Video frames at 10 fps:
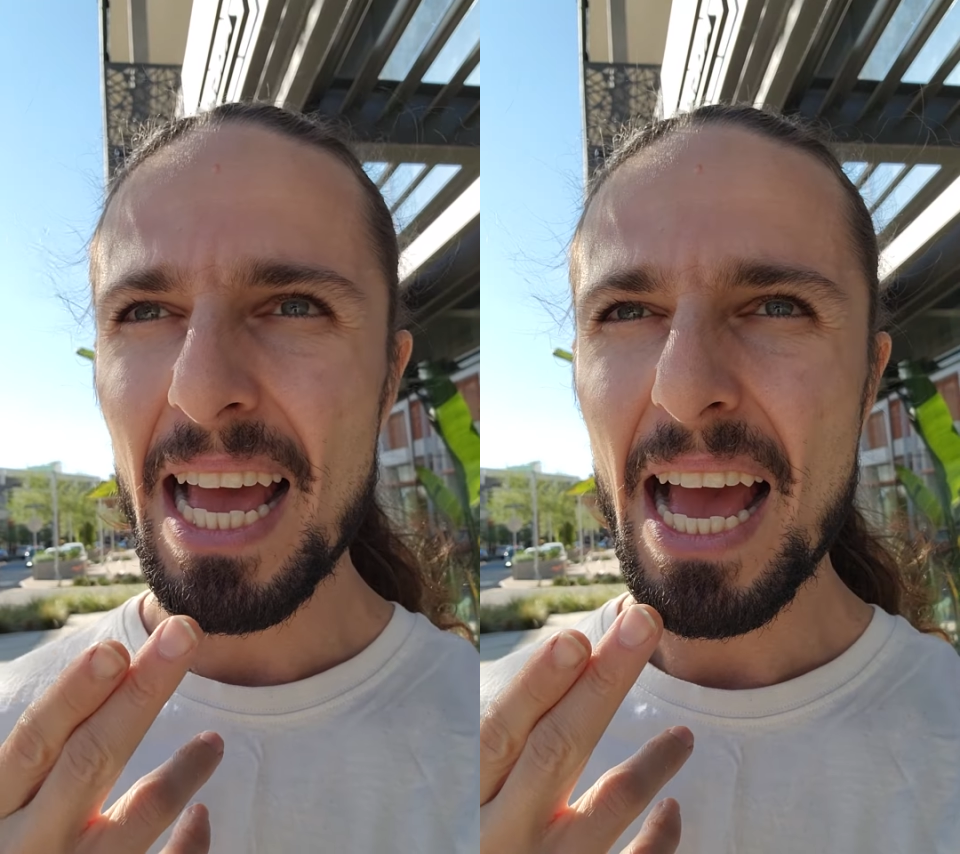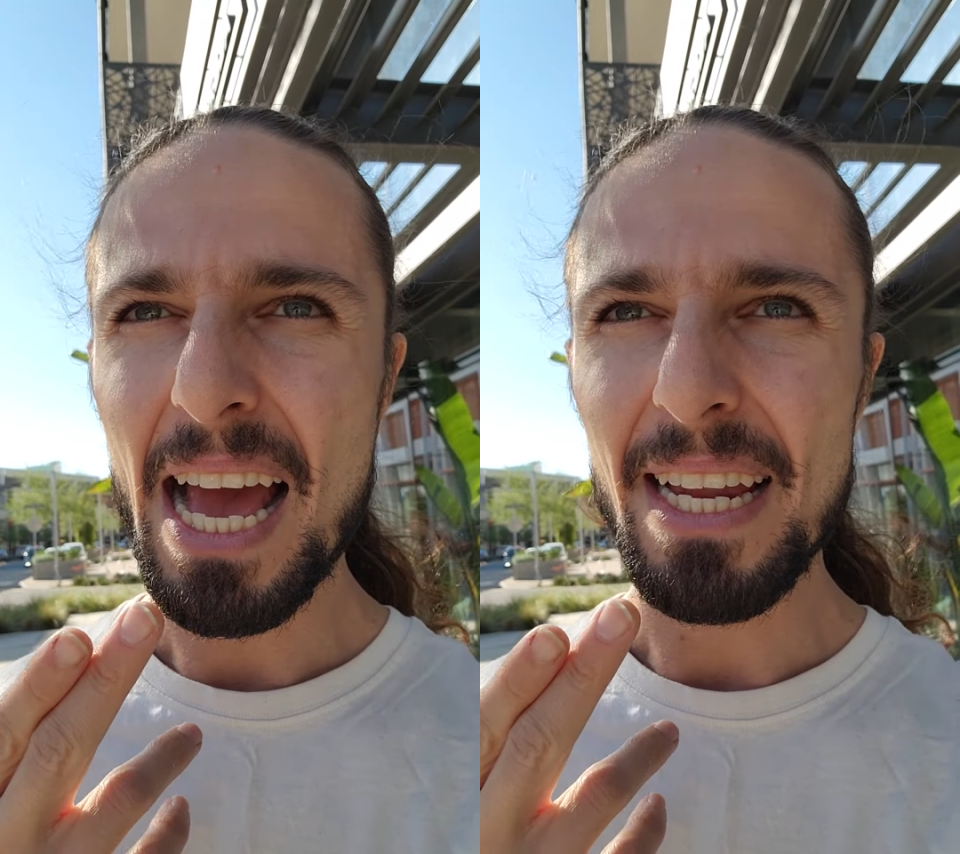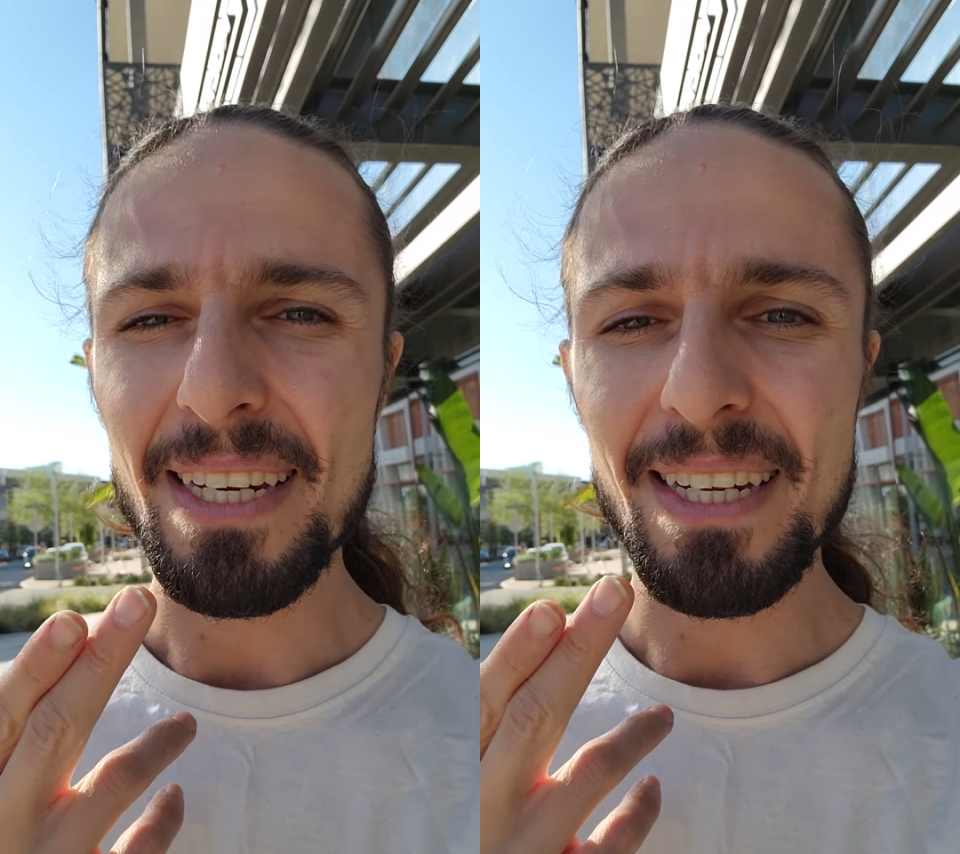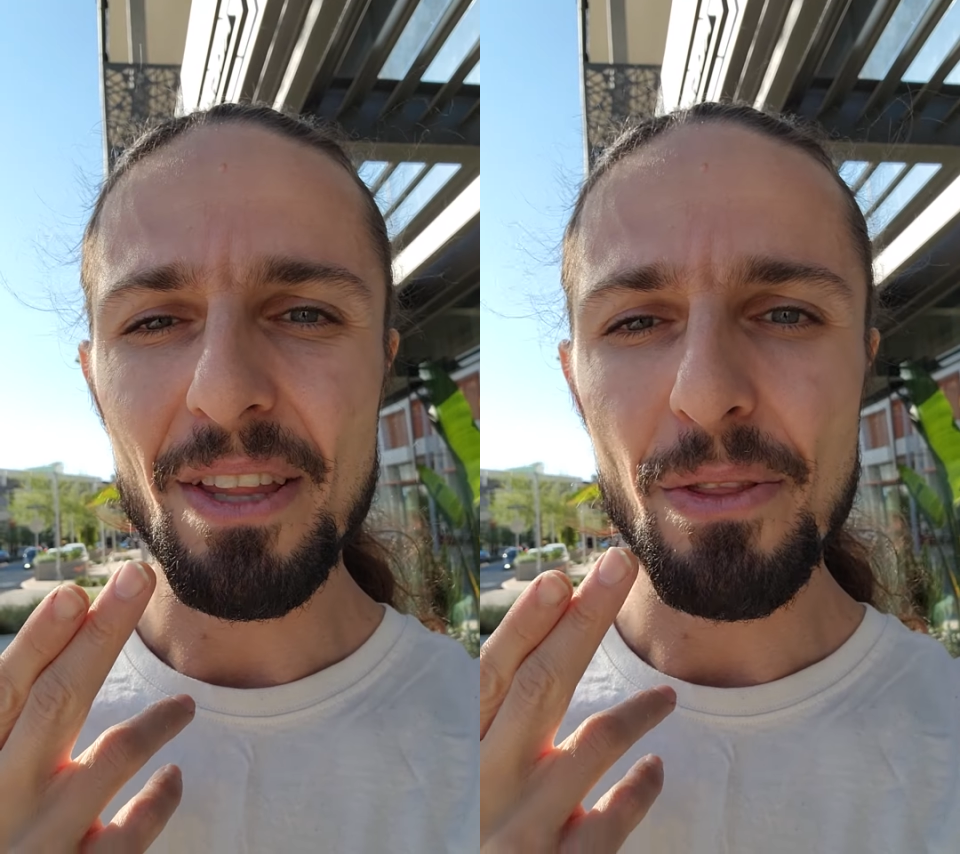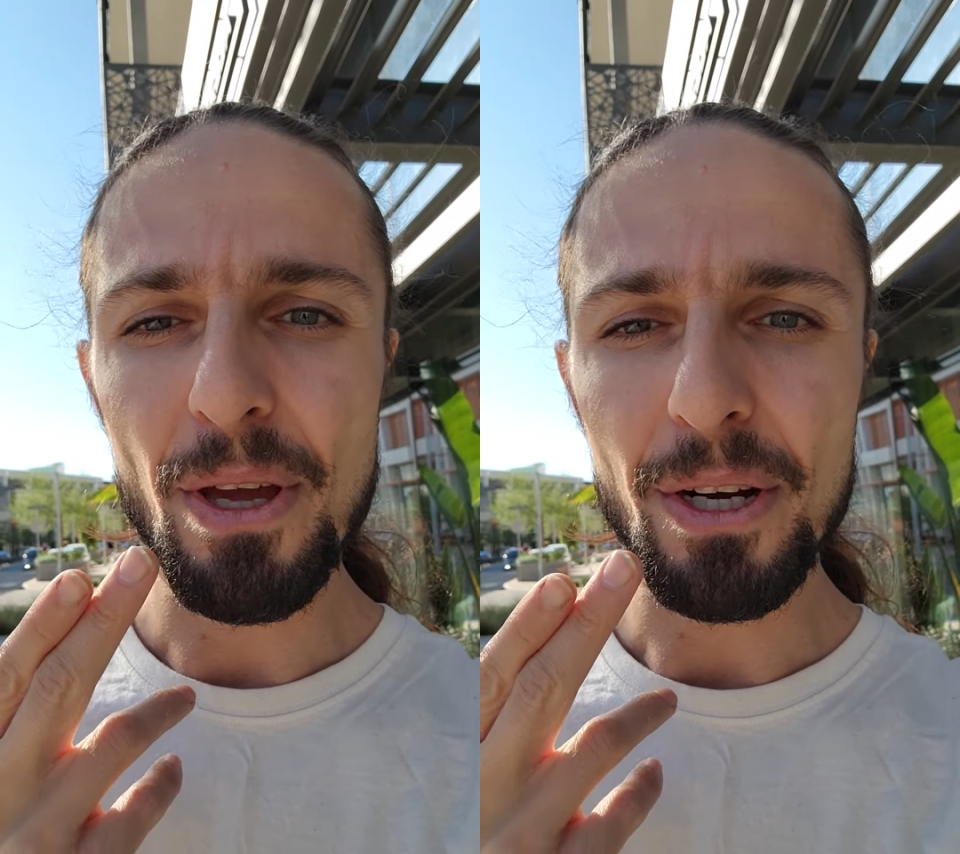and
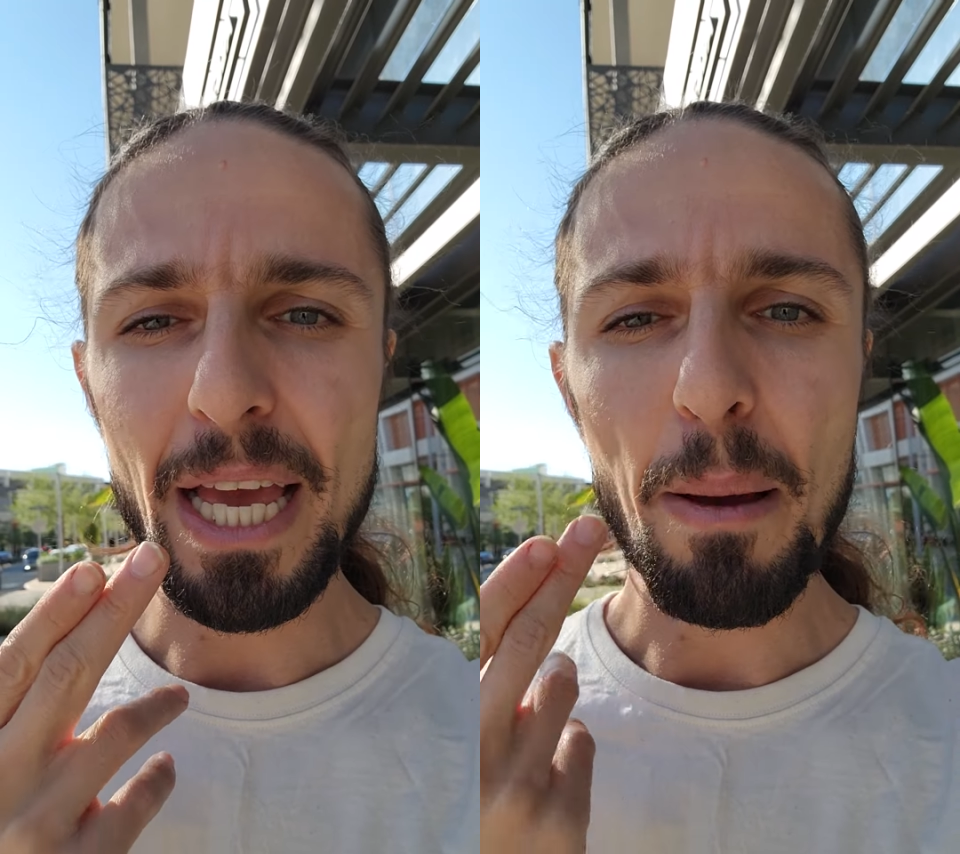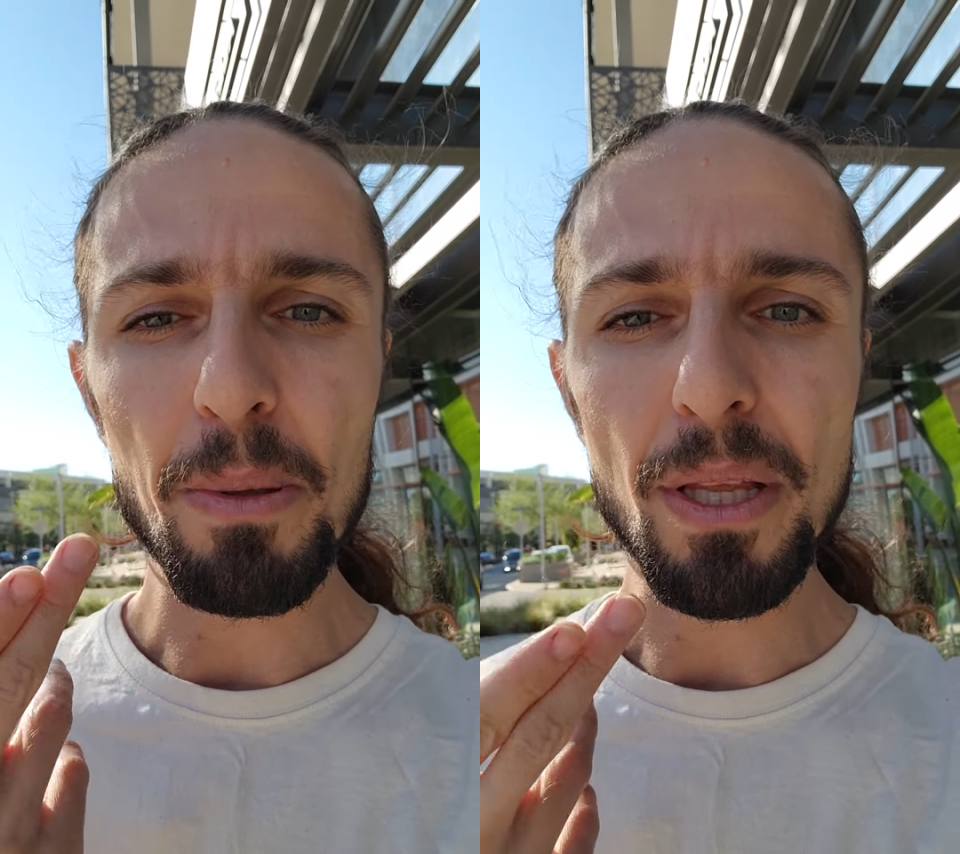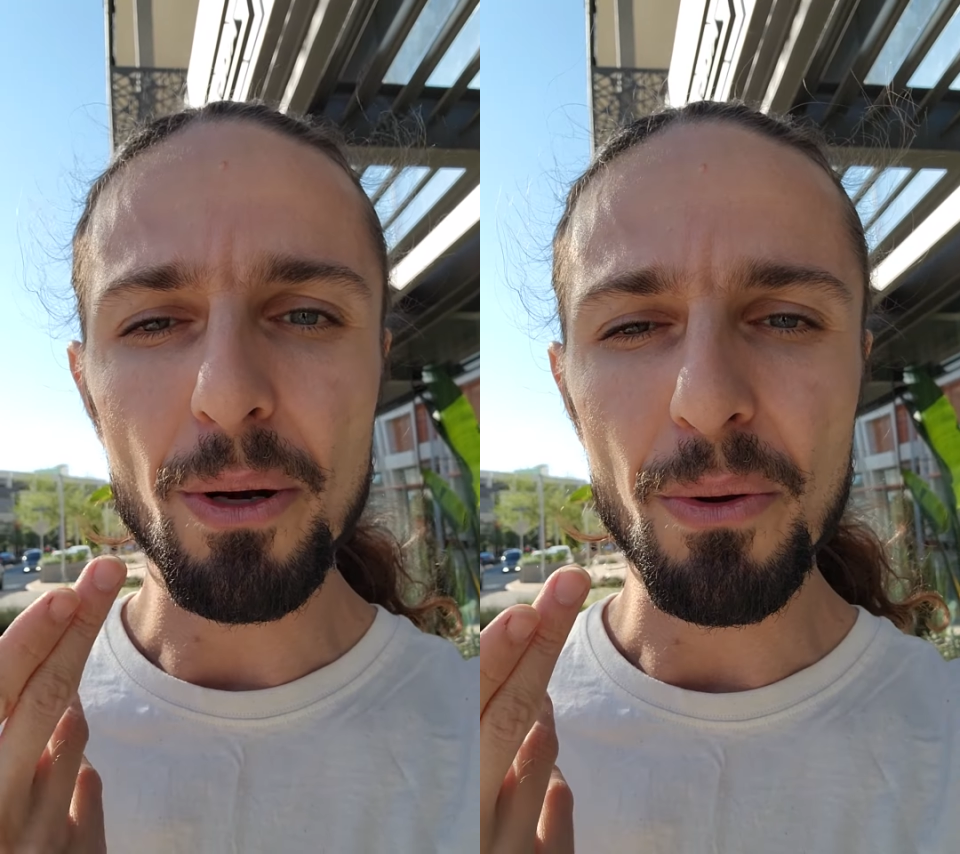their capillary